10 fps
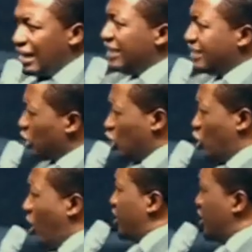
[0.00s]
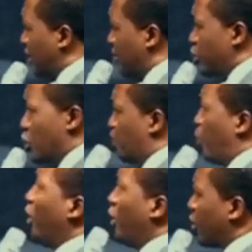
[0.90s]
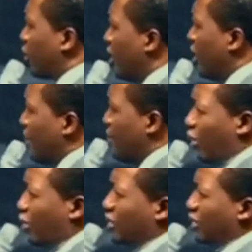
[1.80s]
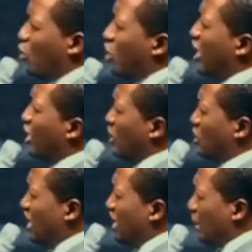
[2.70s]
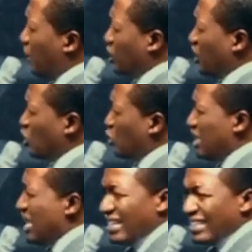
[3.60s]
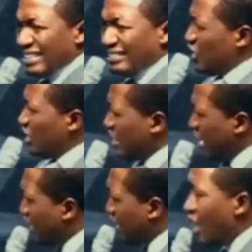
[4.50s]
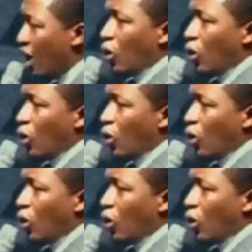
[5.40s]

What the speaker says: cried destruction, spoil, because the word was made a reproach unto me and a derision daily.